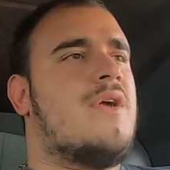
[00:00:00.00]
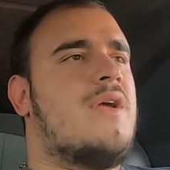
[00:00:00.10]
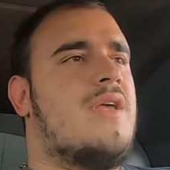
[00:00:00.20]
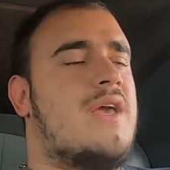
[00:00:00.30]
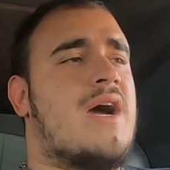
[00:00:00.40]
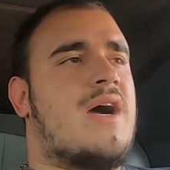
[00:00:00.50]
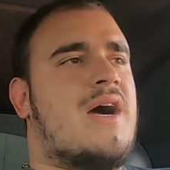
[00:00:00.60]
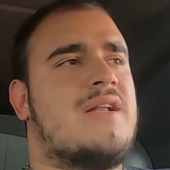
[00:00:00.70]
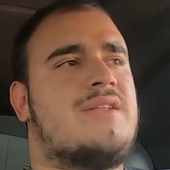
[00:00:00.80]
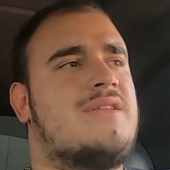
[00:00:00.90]

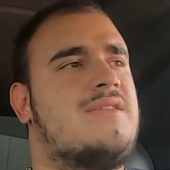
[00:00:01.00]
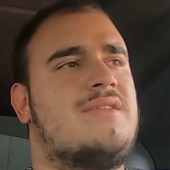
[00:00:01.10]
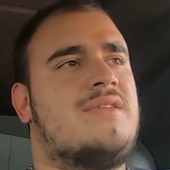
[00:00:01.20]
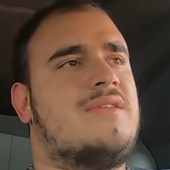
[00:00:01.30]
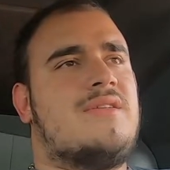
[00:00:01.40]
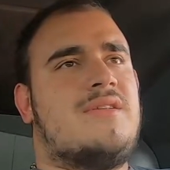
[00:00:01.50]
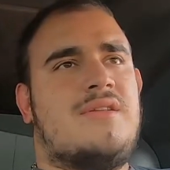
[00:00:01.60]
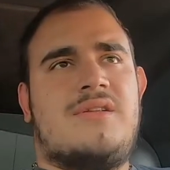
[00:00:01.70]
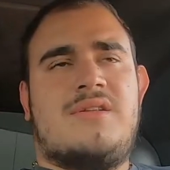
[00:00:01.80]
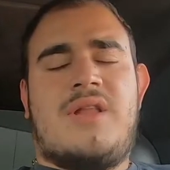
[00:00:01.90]
yeah,
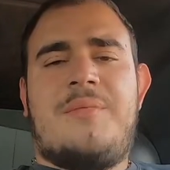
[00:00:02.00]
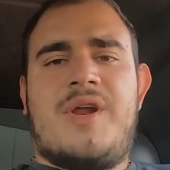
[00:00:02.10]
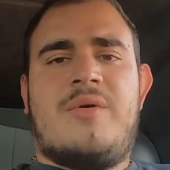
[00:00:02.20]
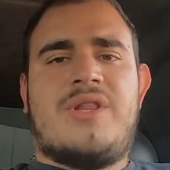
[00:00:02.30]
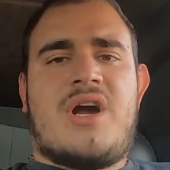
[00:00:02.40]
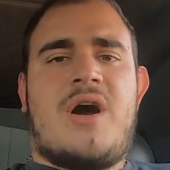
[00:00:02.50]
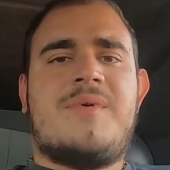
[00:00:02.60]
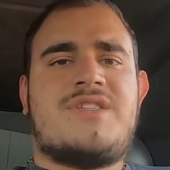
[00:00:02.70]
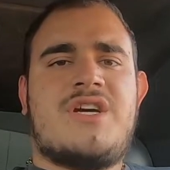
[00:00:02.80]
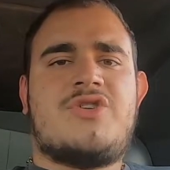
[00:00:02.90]
let me know in the
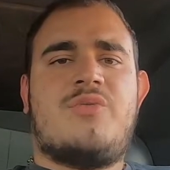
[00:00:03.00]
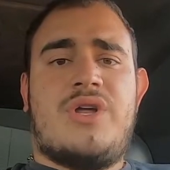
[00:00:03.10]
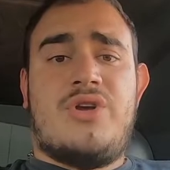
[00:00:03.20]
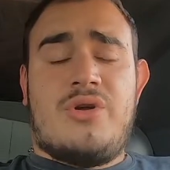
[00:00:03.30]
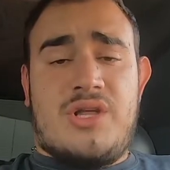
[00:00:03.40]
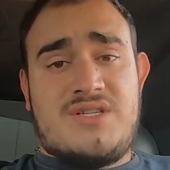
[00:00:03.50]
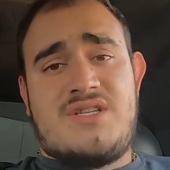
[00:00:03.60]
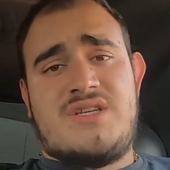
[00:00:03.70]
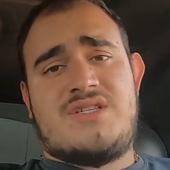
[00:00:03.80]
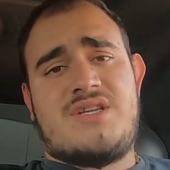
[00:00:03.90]
comment section what your list
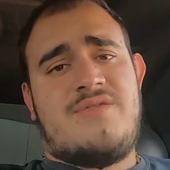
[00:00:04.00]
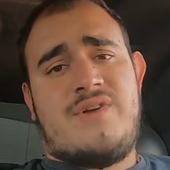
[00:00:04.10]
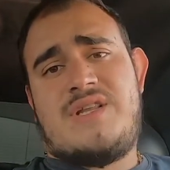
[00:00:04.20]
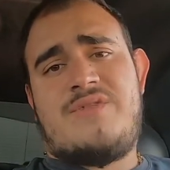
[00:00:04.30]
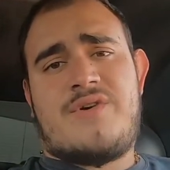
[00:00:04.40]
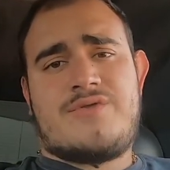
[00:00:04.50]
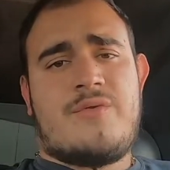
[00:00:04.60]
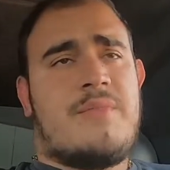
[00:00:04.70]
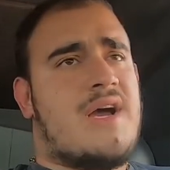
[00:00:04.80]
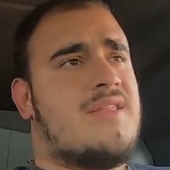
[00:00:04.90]
is. If it differs
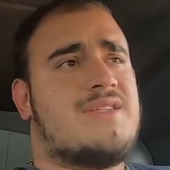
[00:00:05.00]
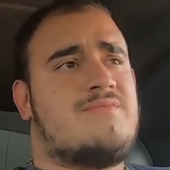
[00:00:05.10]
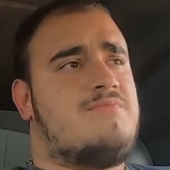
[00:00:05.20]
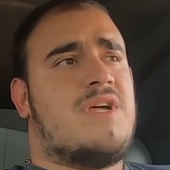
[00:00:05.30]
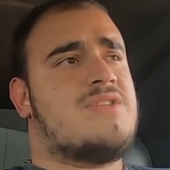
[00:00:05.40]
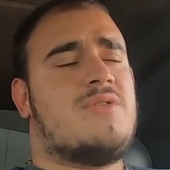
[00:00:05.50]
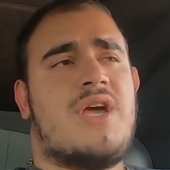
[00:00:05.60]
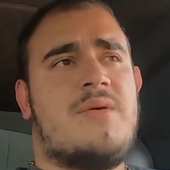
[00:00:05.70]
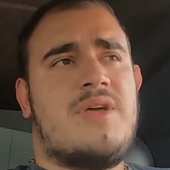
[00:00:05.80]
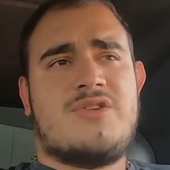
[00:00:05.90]
from mine, that's
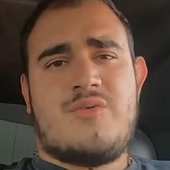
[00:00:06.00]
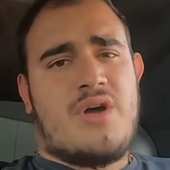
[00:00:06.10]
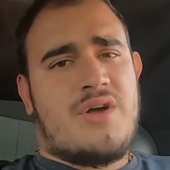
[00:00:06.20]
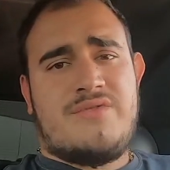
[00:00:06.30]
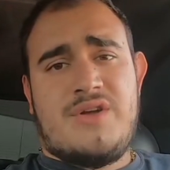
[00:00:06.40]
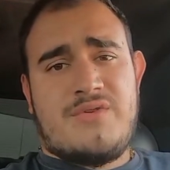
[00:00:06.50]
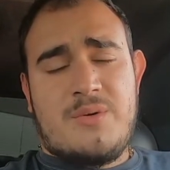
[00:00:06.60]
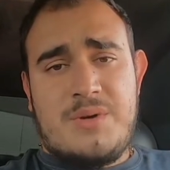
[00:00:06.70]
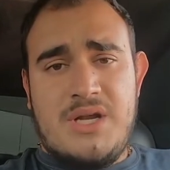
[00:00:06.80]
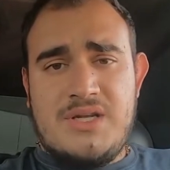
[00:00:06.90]
okay, because we all have different
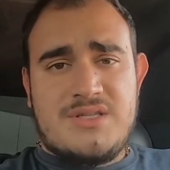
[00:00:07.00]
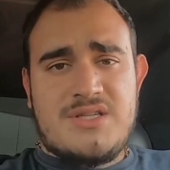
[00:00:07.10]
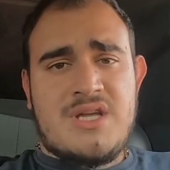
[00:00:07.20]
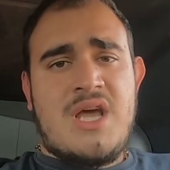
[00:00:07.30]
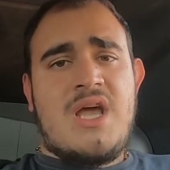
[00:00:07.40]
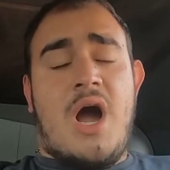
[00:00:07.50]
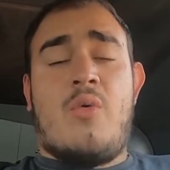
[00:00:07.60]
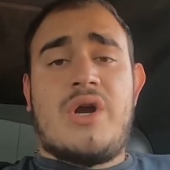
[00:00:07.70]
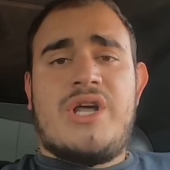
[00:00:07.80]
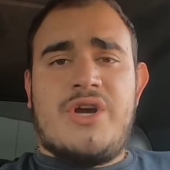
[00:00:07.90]
opinions. I
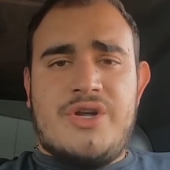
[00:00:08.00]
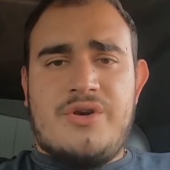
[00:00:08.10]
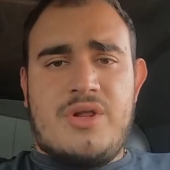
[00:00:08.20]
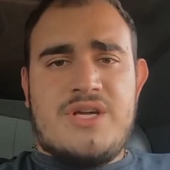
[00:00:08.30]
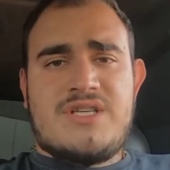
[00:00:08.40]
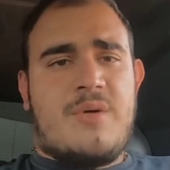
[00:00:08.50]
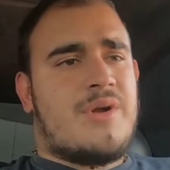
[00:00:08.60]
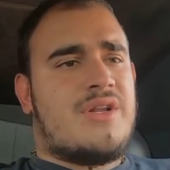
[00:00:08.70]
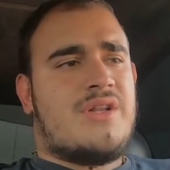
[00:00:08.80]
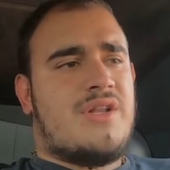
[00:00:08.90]
want to hear your list. I
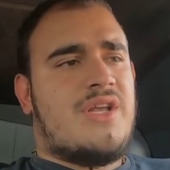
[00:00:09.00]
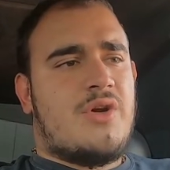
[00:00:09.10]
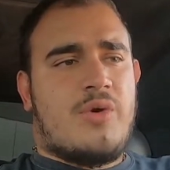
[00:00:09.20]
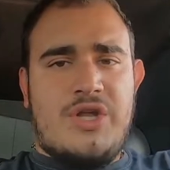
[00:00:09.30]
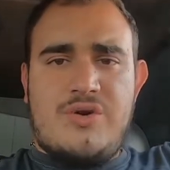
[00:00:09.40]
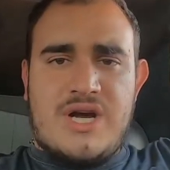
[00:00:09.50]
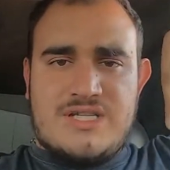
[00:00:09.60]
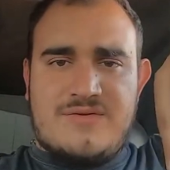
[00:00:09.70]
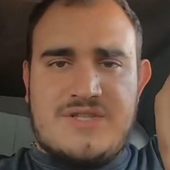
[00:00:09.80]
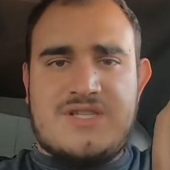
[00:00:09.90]
want to hear what you guys
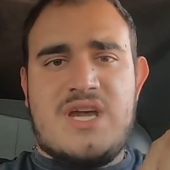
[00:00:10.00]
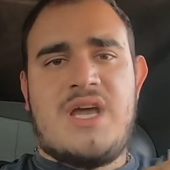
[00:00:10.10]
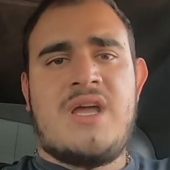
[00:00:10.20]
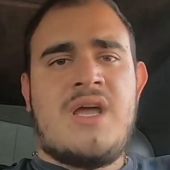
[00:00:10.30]
have to say.